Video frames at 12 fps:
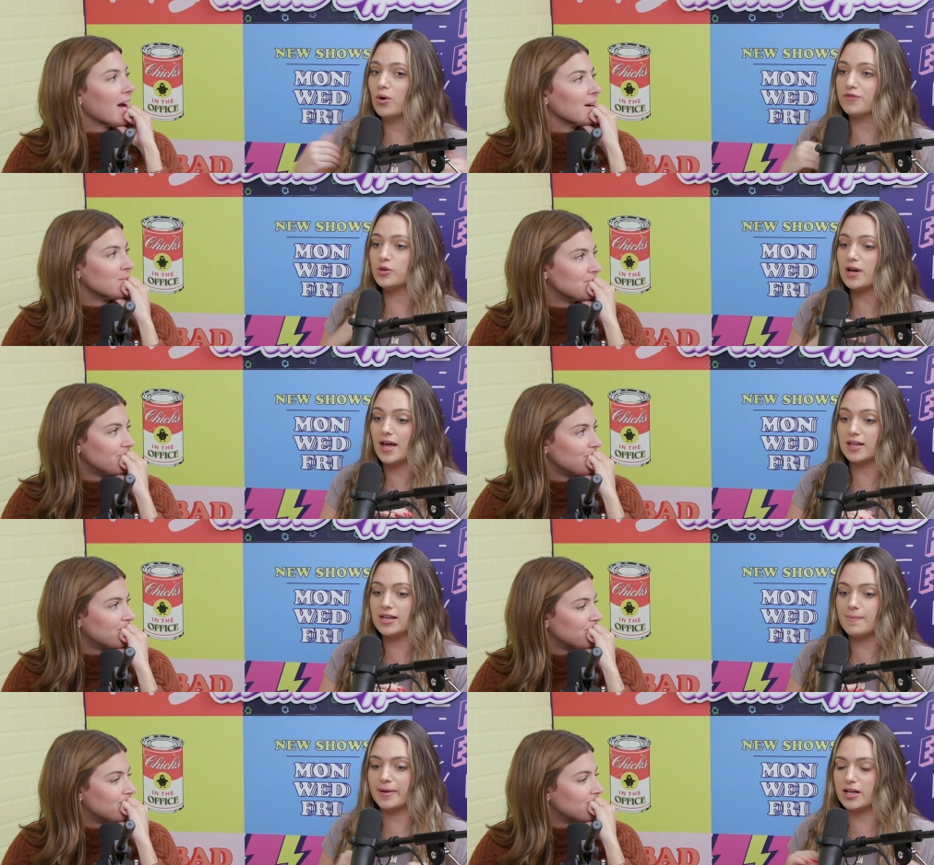Speaker 1: Or if you kind of
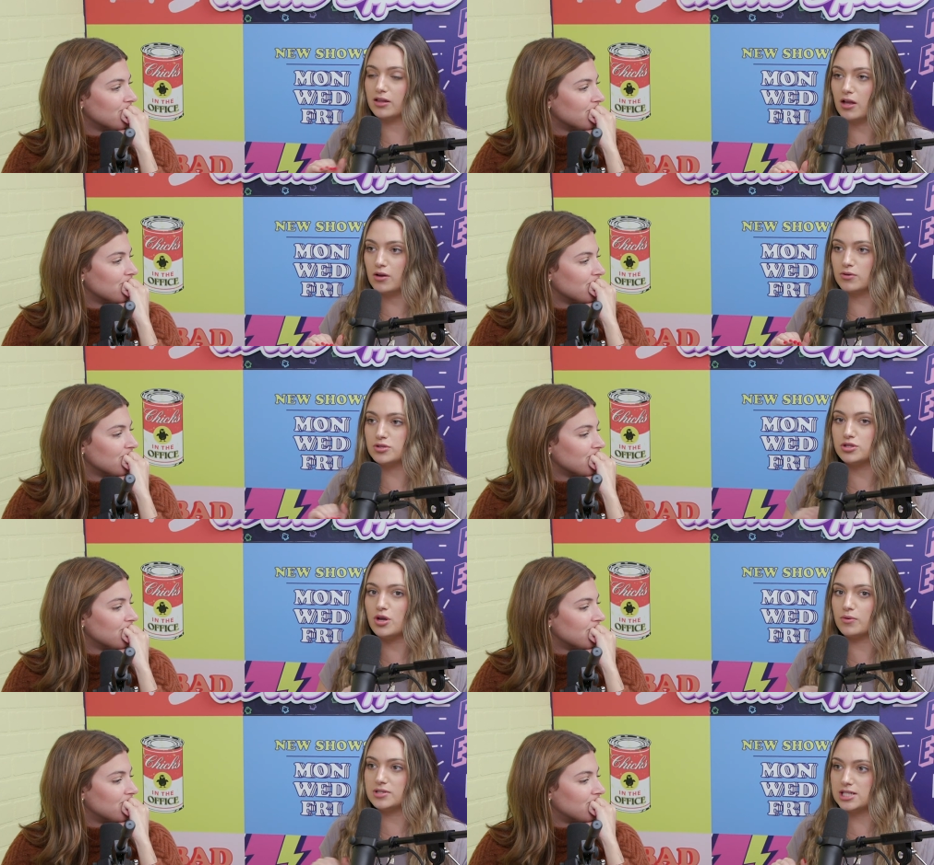keep it closed,
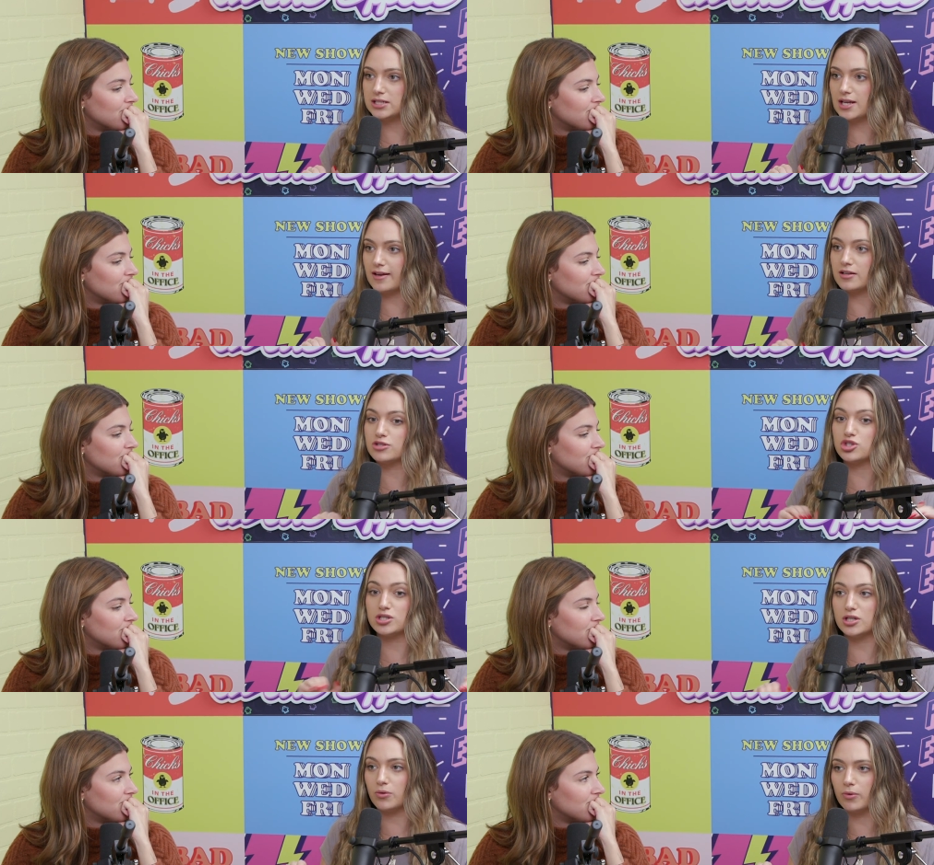no details,
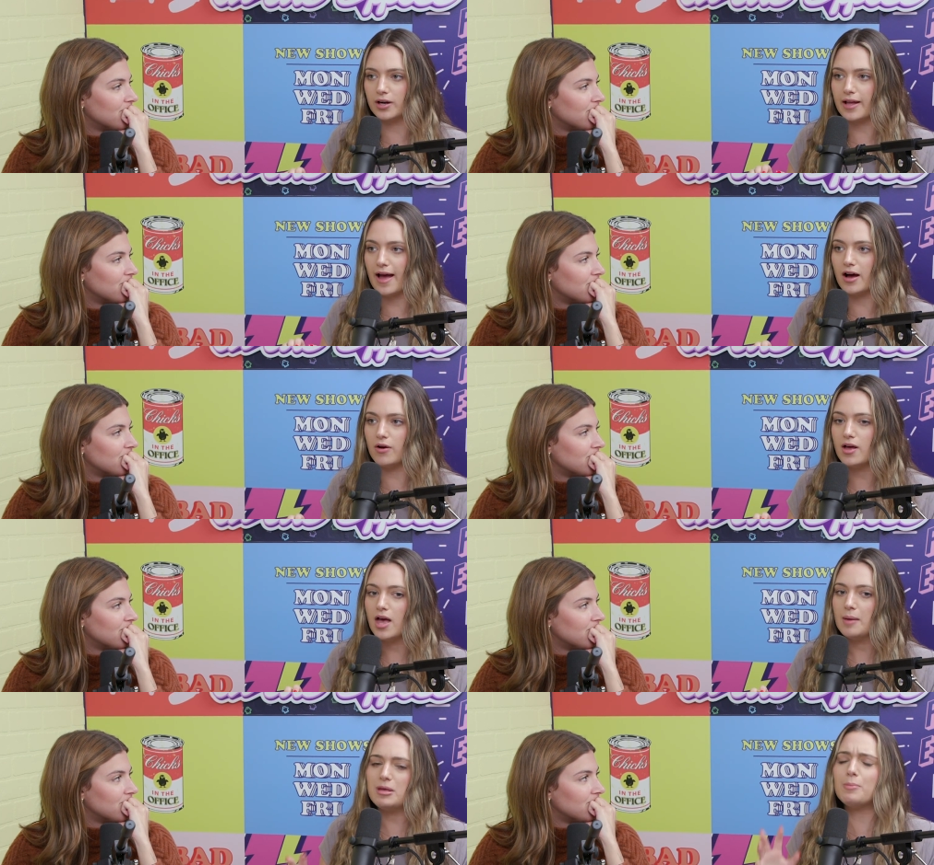just didn't work out.
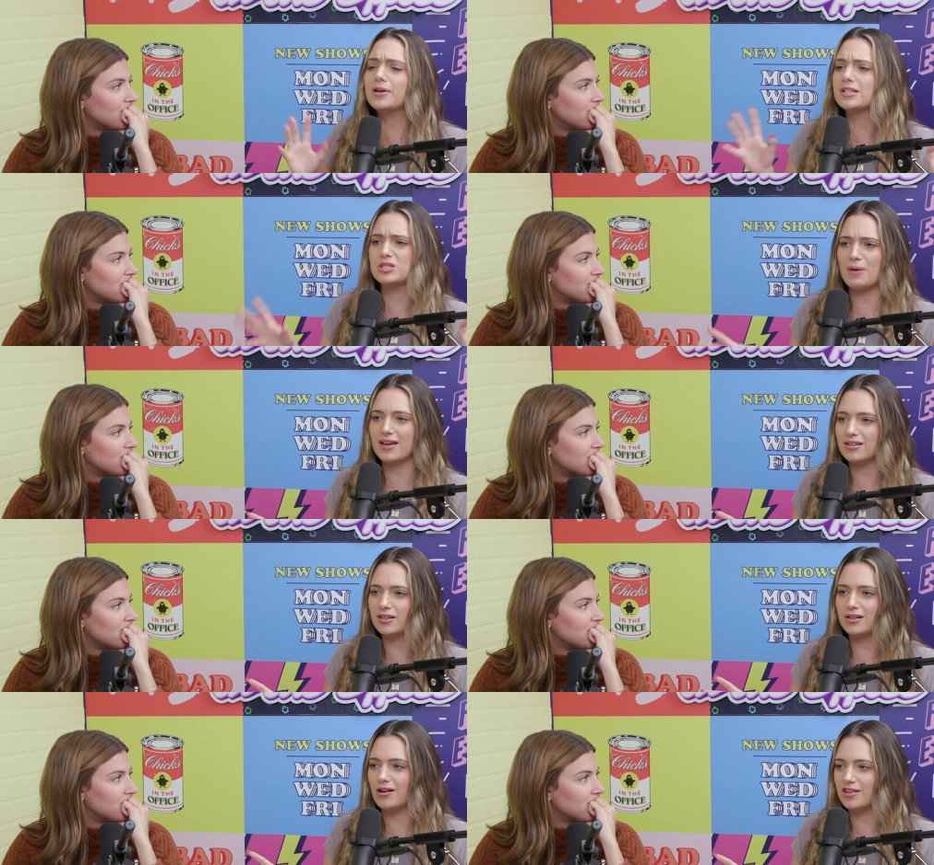People can
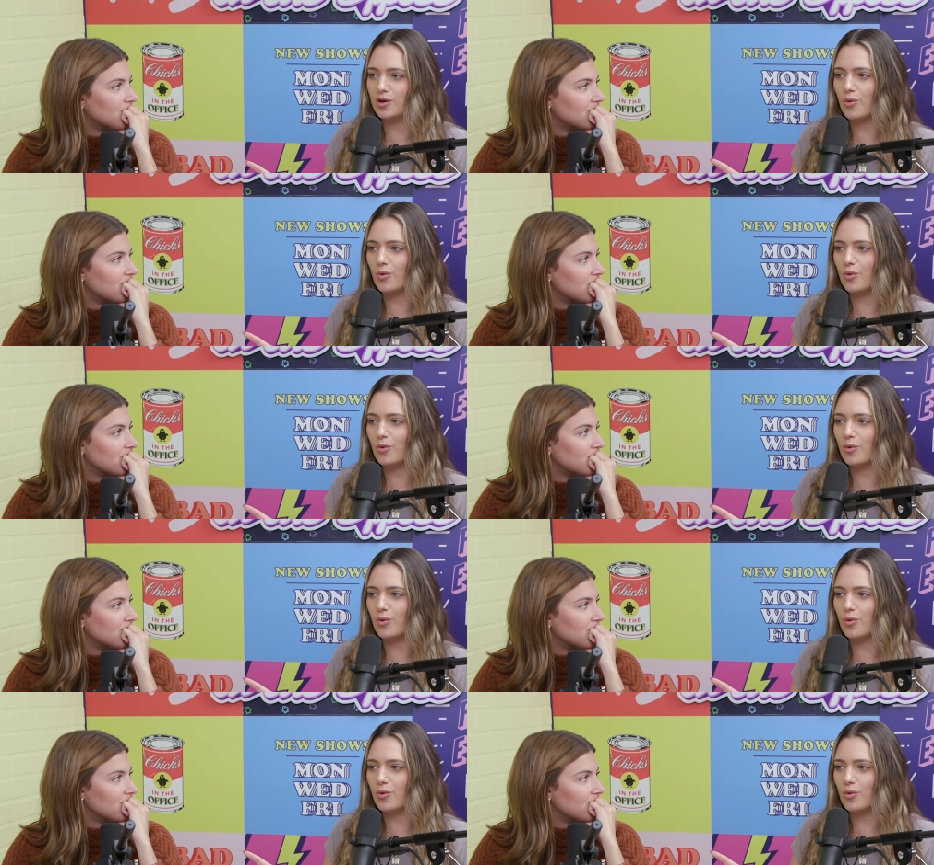speculate all